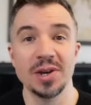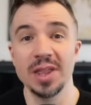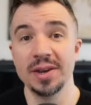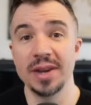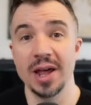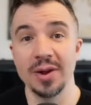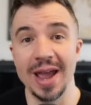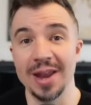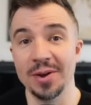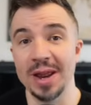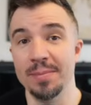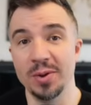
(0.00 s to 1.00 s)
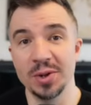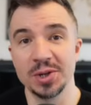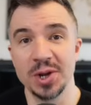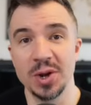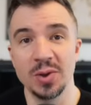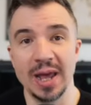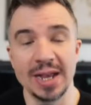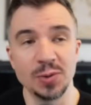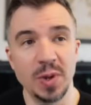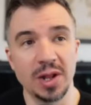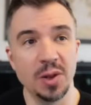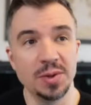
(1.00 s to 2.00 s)
saw the dollar end on a bullish note
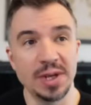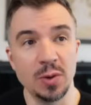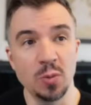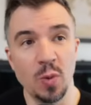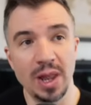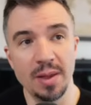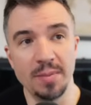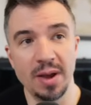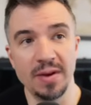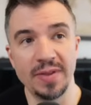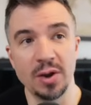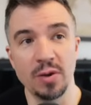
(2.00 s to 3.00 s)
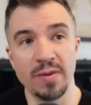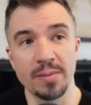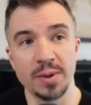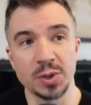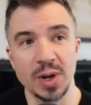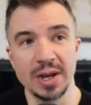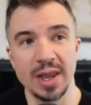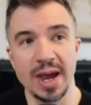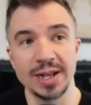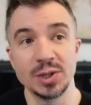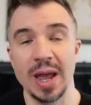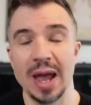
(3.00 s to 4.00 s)
last week, closing well above that November trend
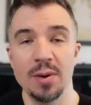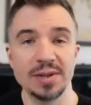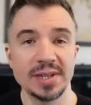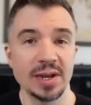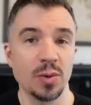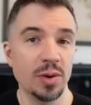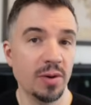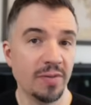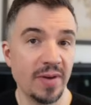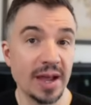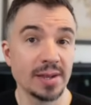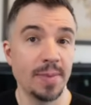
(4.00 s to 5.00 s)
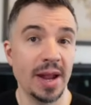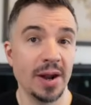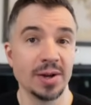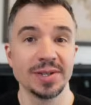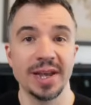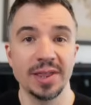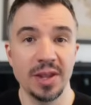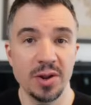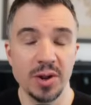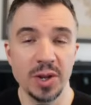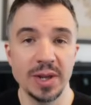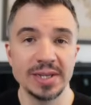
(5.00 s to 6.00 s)
line. So how is that going to affect pairs like the
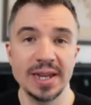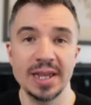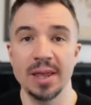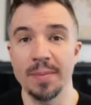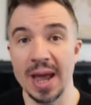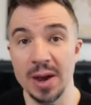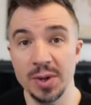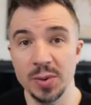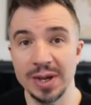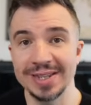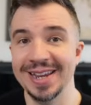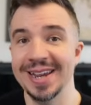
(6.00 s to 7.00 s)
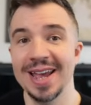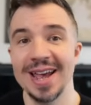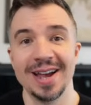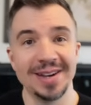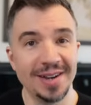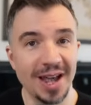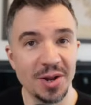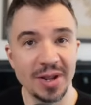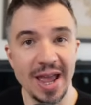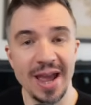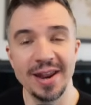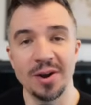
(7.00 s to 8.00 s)
EURUSD, the Pound USD, dollar
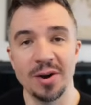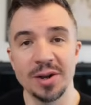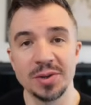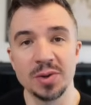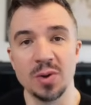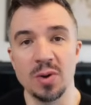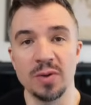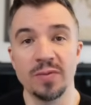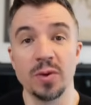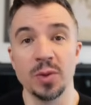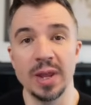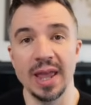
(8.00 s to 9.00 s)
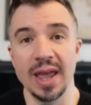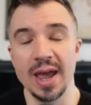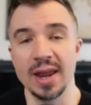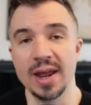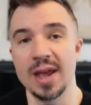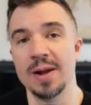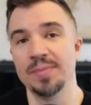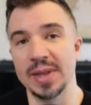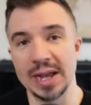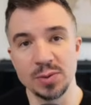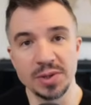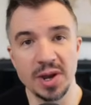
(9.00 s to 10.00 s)
CAD, and also gold for the week ahead?
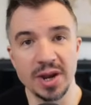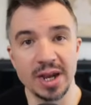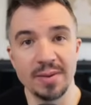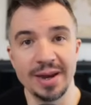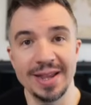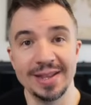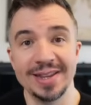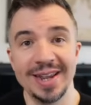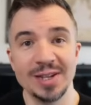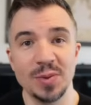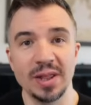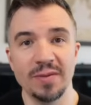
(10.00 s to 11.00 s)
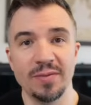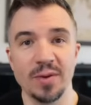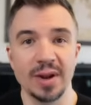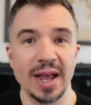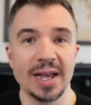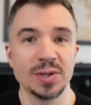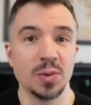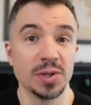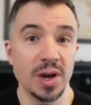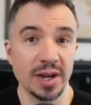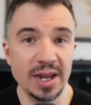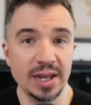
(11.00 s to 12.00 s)
That's what we're talking about in today's weekly forecast. We'll
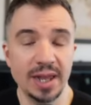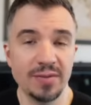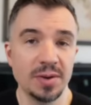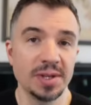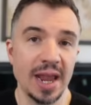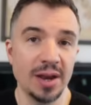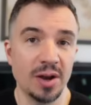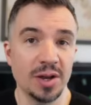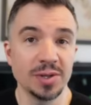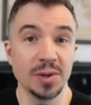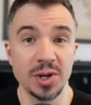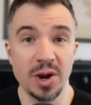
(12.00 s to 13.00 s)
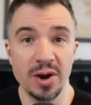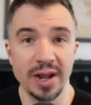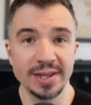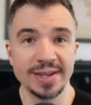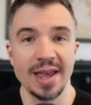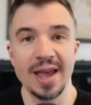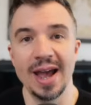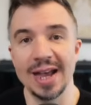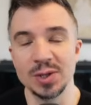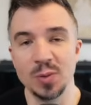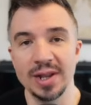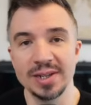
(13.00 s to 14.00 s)
talk key levels and also targets,
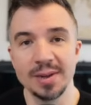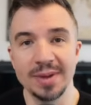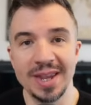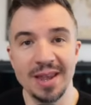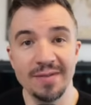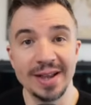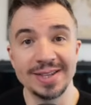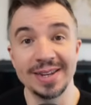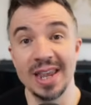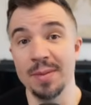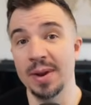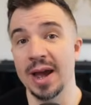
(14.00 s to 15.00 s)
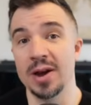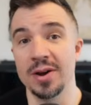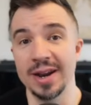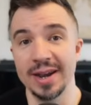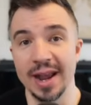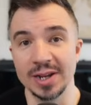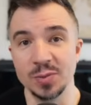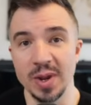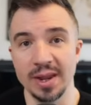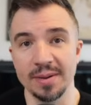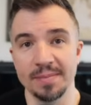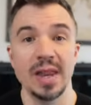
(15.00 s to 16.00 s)
as well as some key events to keep an eye on next
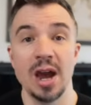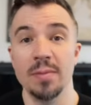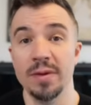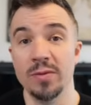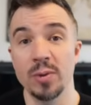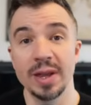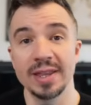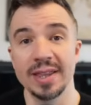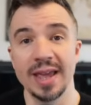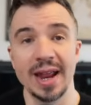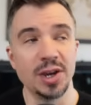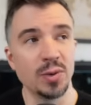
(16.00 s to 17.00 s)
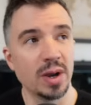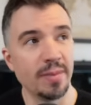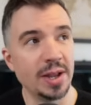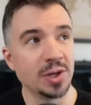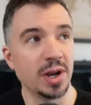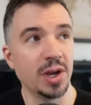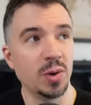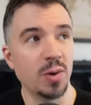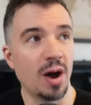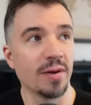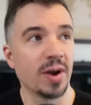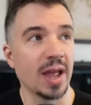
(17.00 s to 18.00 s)
week. Now, before we get to that, I do want to mention a new
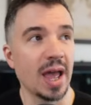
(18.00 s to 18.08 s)
offer I